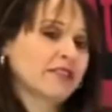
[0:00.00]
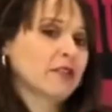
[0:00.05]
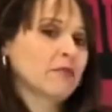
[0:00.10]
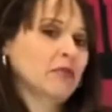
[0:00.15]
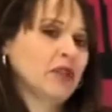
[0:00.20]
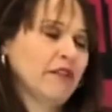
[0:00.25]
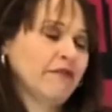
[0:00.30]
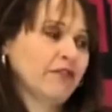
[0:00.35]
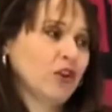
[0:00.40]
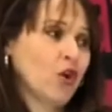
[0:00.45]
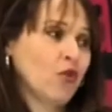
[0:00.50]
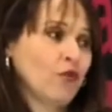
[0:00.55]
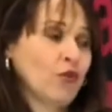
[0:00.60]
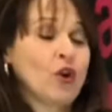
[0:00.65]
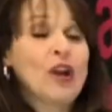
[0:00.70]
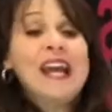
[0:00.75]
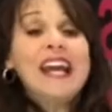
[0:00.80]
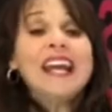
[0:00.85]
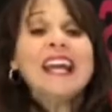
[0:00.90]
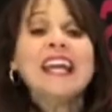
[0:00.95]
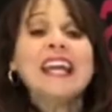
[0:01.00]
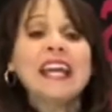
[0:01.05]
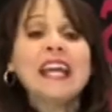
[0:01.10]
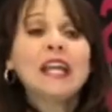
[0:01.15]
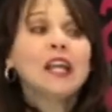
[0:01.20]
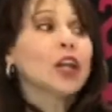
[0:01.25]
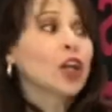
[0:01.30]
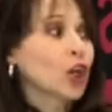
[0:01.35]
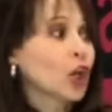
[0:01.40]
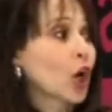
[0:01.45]
some left over.
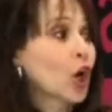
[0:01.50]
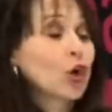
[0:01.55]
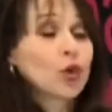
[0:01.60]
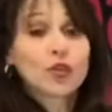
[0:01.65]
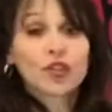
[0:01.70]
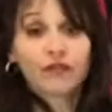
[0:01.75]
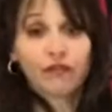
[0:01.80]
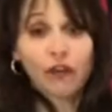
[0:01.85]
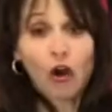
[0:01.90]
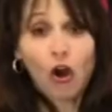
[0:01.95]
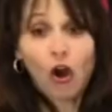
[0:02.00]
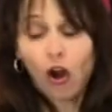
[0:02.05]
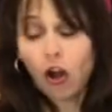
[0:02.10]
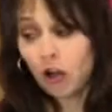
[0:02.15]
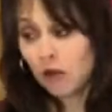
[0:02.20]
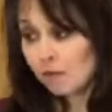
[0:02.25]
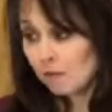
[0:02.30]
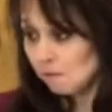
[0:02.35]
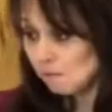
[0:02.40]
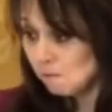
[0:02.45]
It goes far.